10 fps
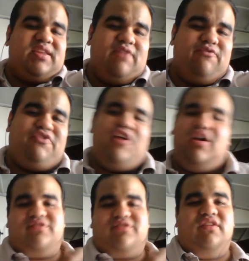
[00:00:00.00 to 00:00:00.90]
and
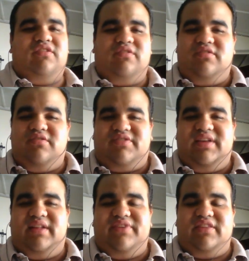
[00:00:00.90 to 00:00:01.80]
focus all
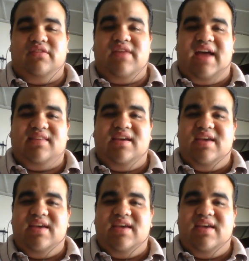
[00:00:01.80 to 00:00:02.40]
yourself into that